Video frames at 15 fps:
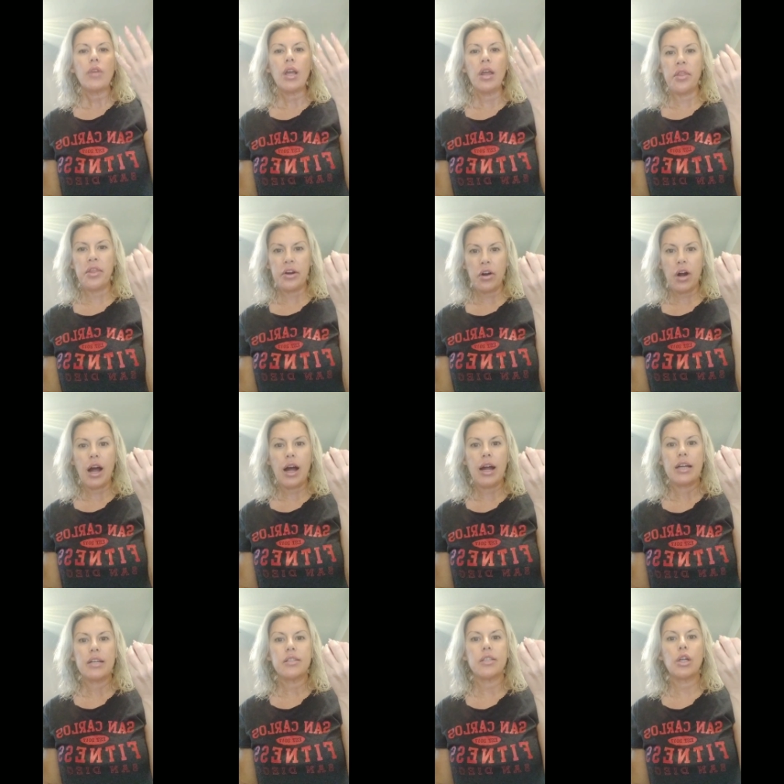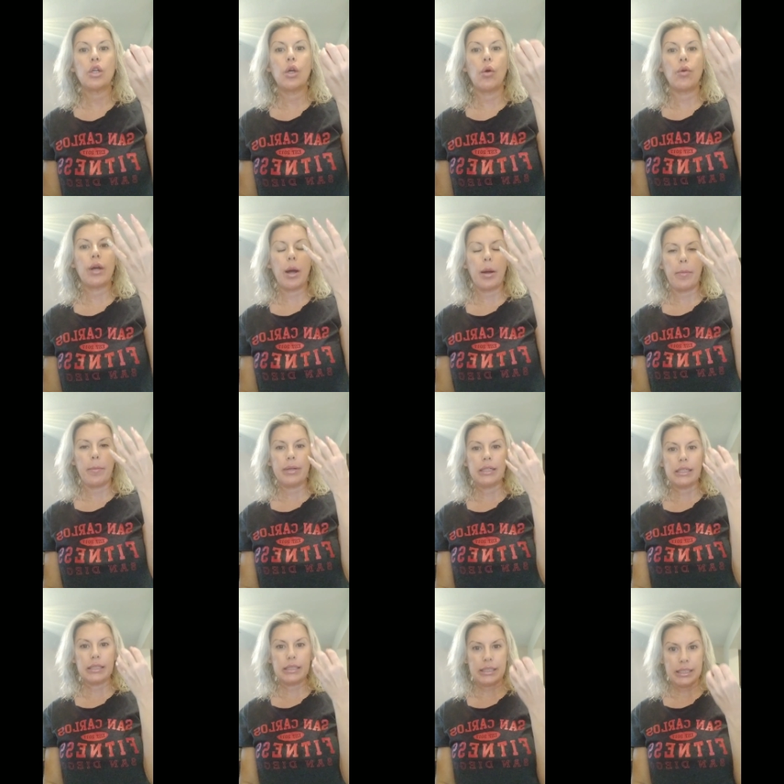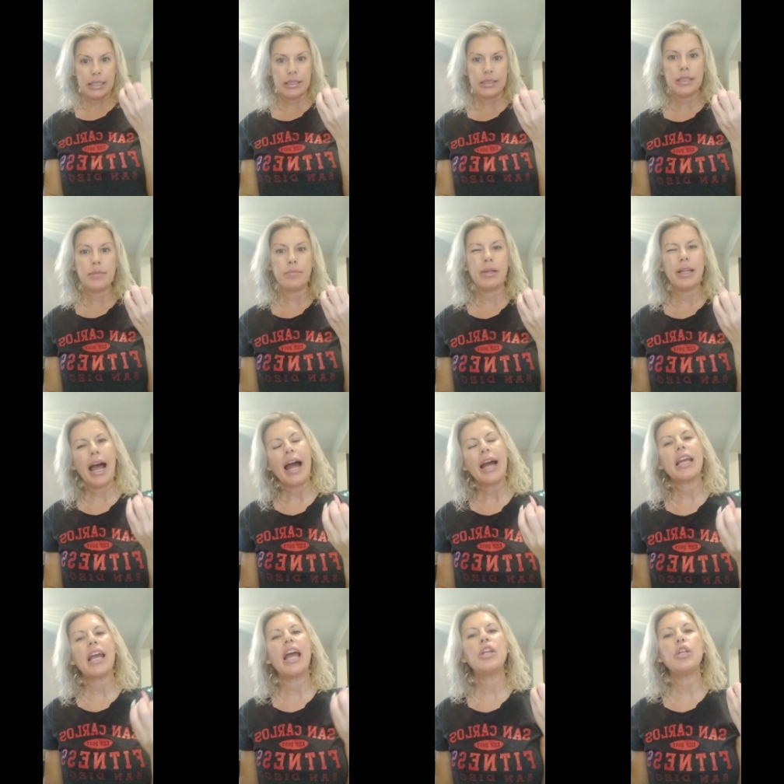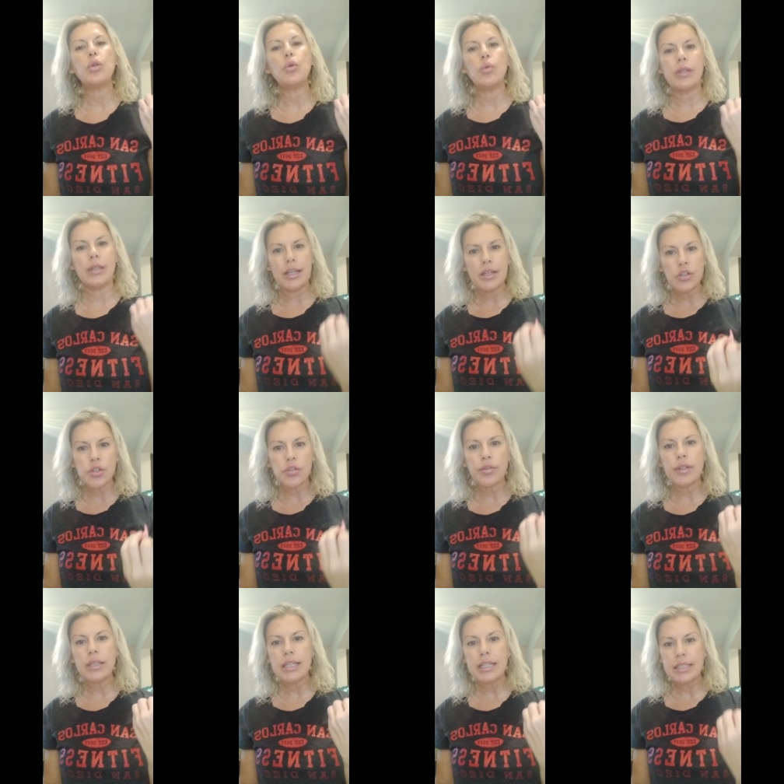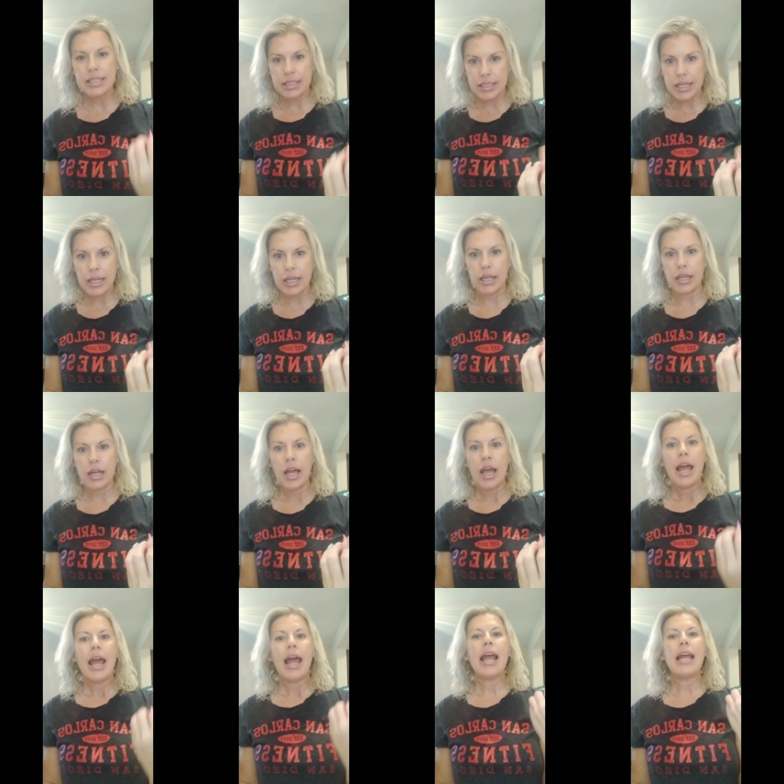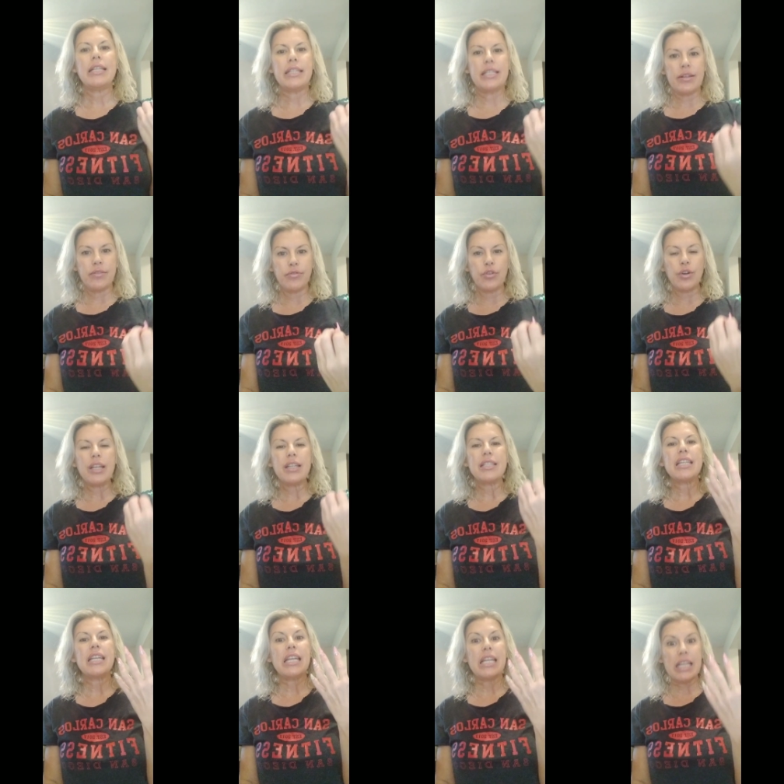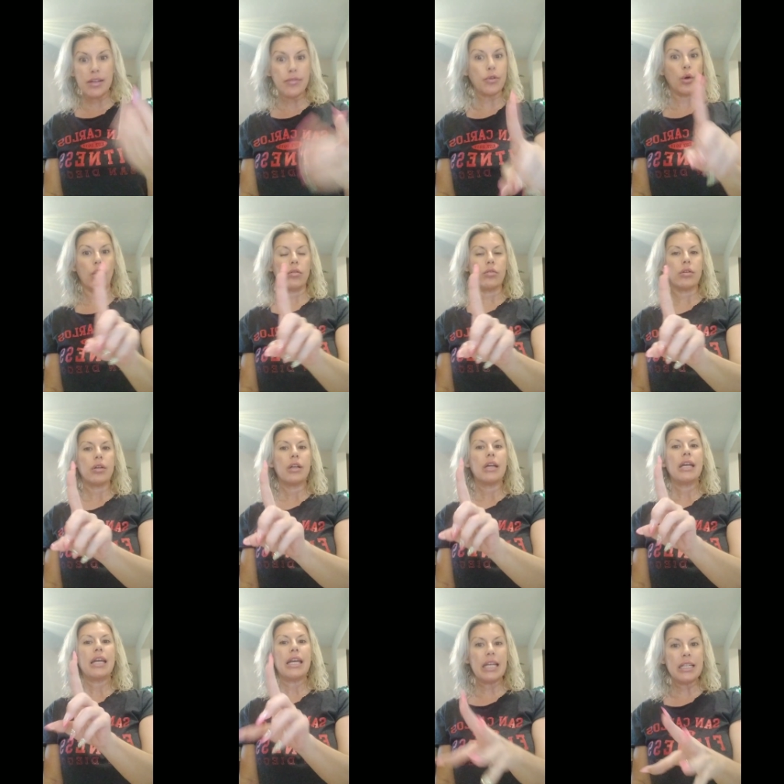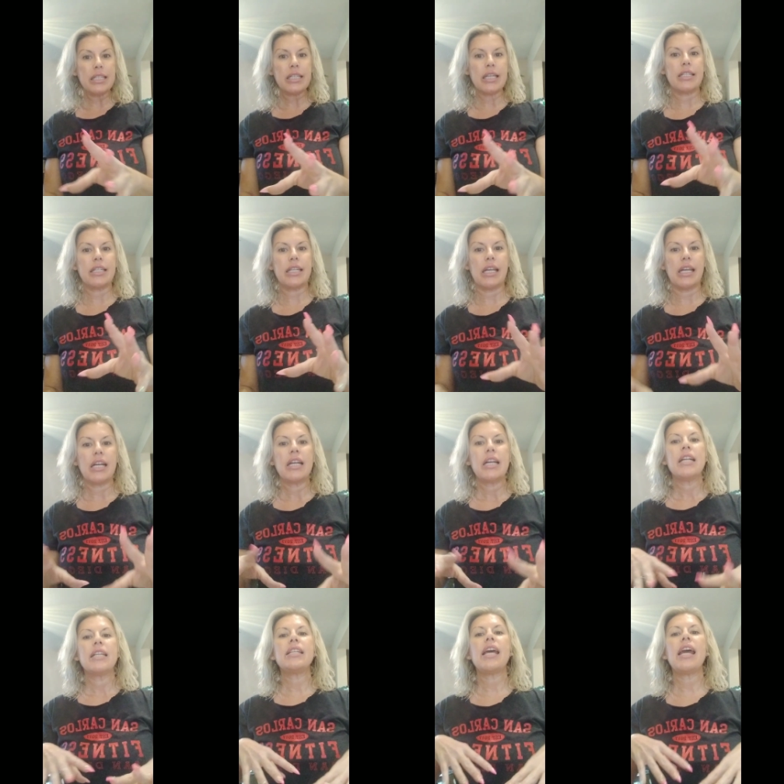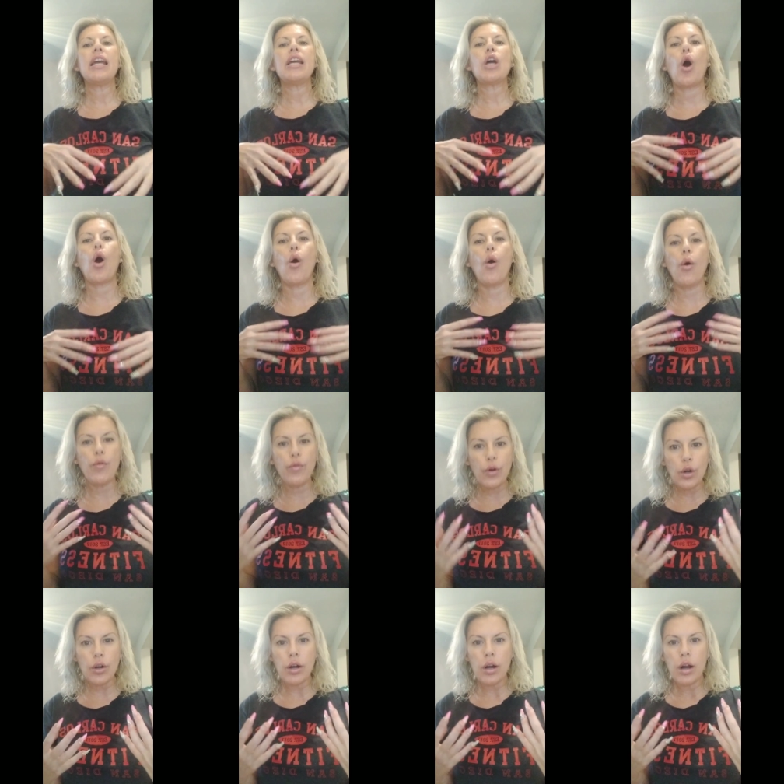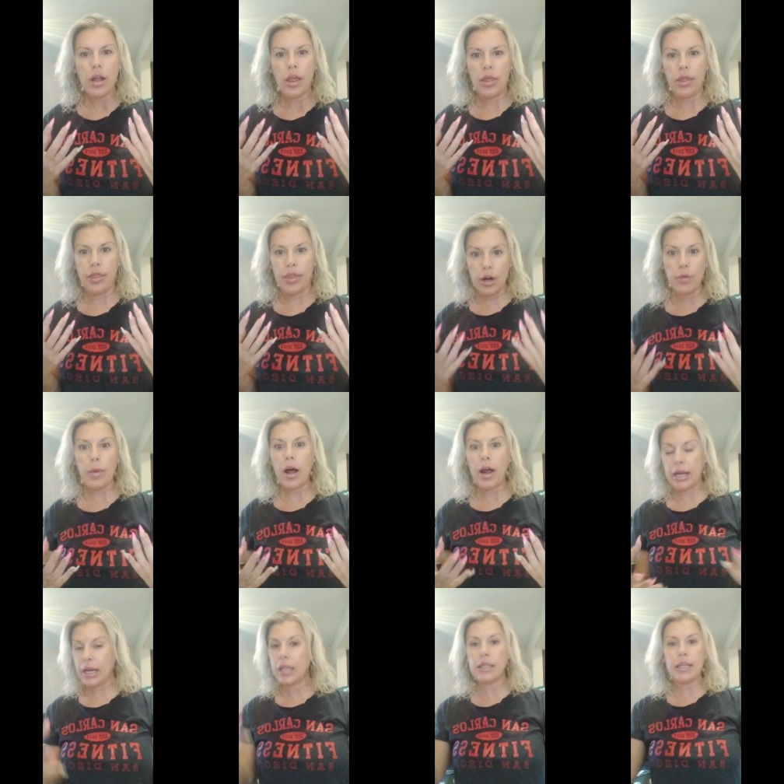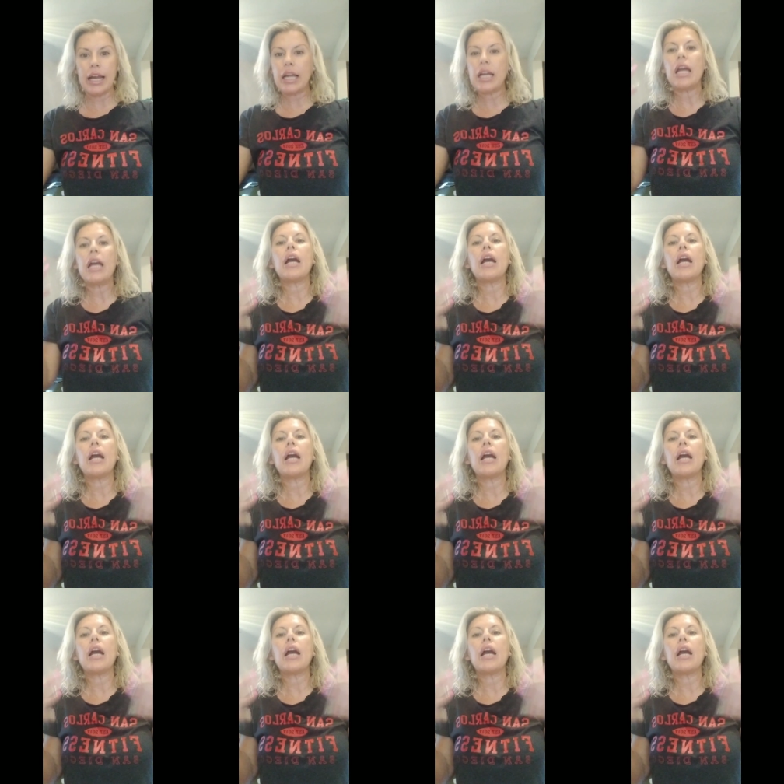their eyes go completely black and you literally see a different evil entity take over their body, like